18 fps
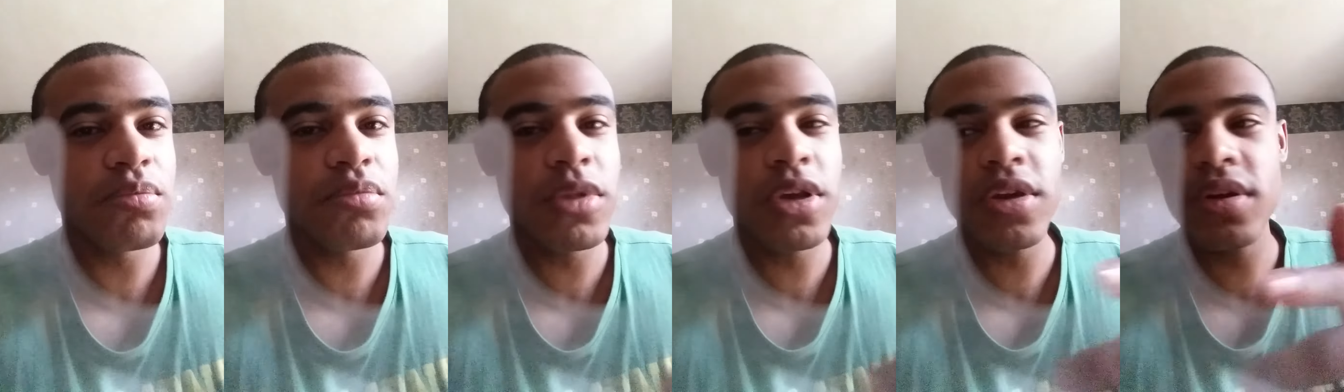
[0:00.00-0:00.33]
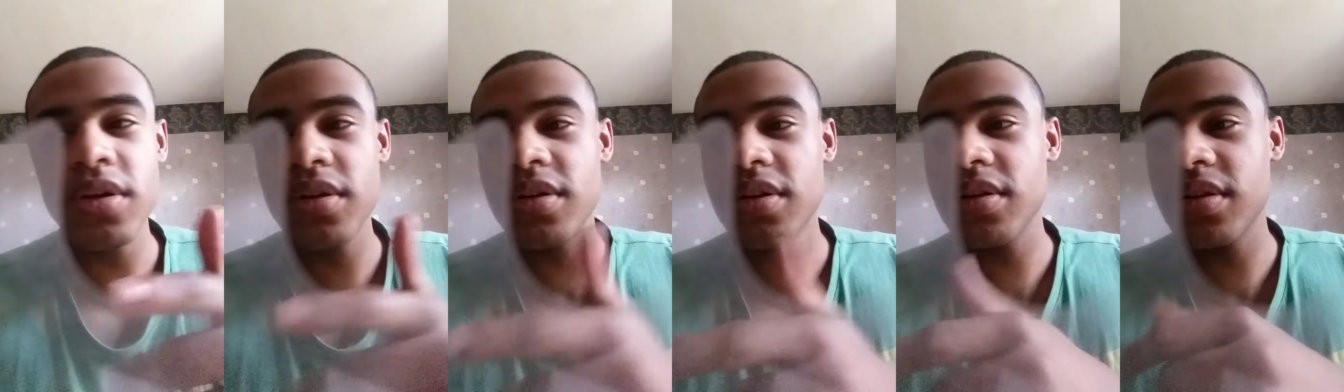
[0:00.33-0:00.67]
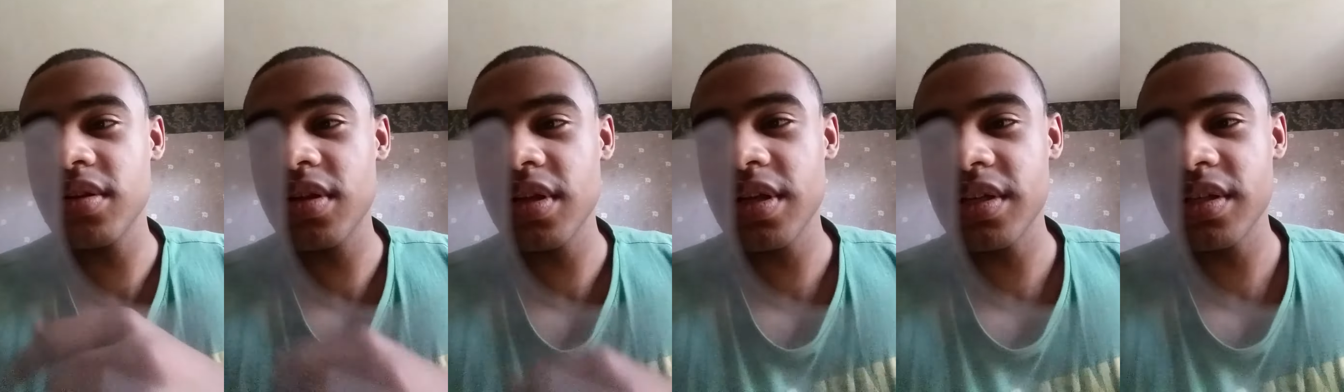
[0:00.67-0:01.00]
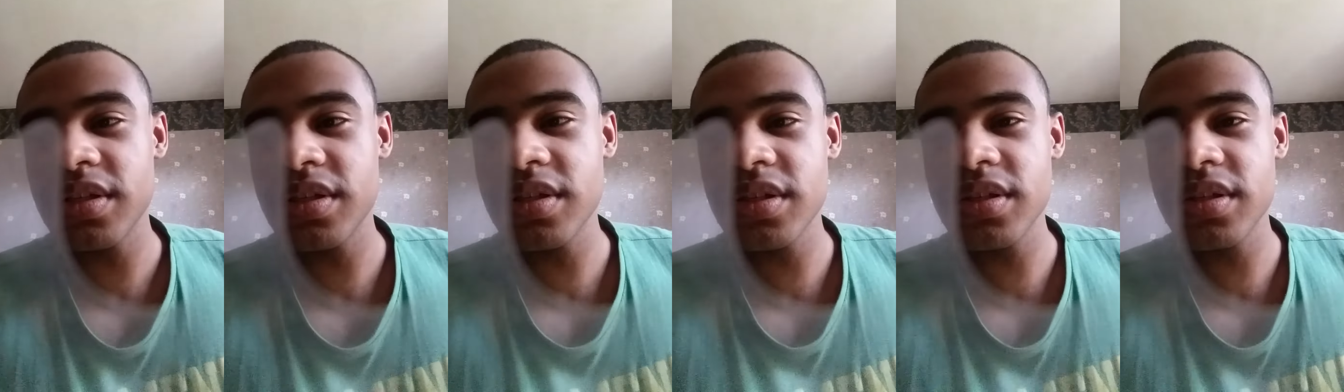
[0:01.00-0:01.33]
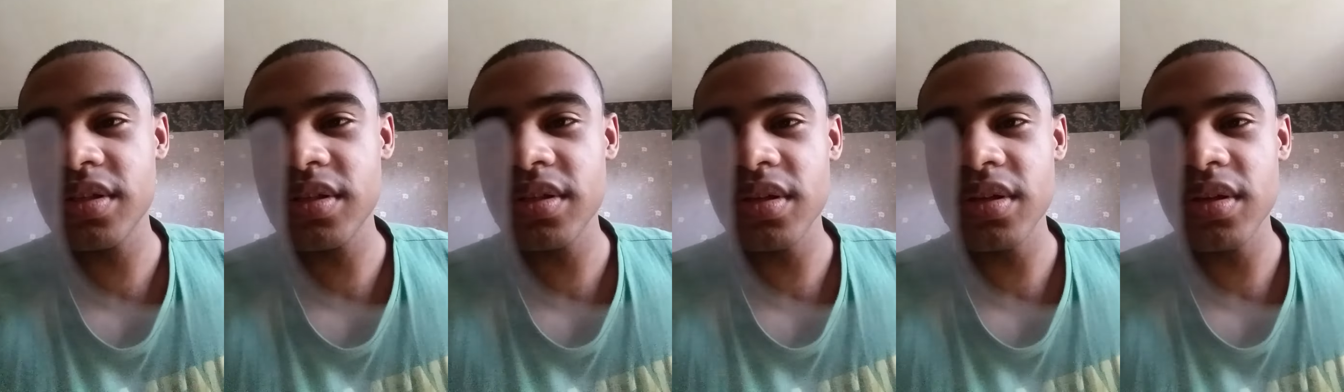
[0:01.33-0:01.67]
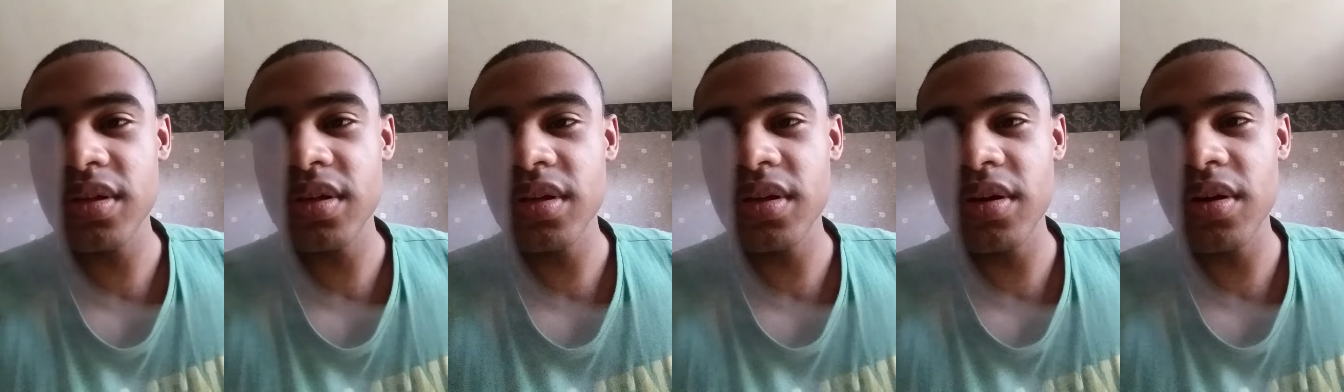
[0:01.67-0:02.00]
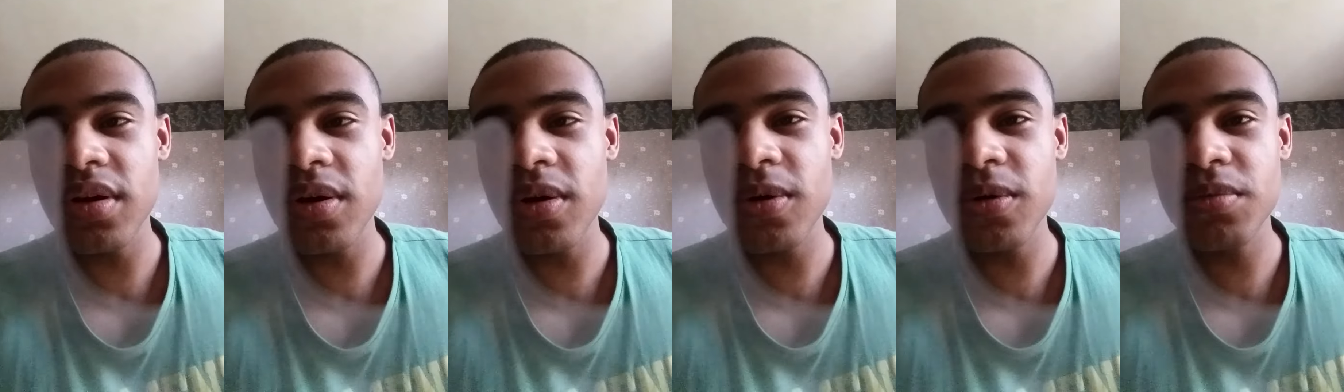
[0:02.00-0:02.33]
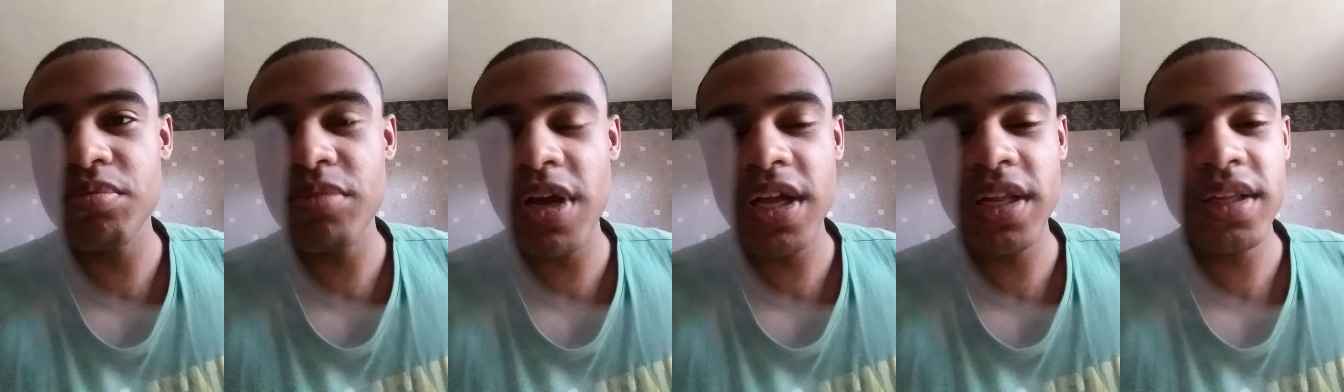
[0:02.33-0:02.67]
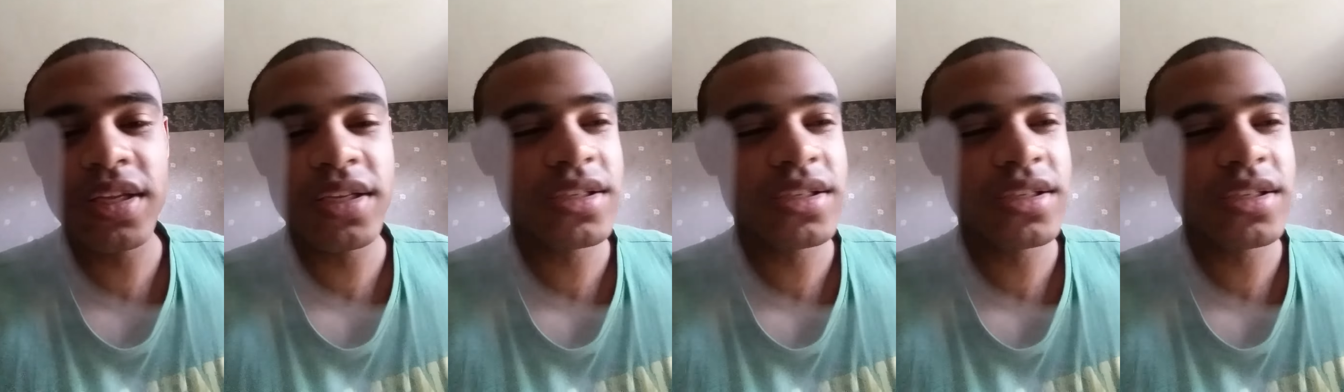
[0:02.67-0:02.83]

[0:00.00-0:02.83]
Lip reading: murdered this old man,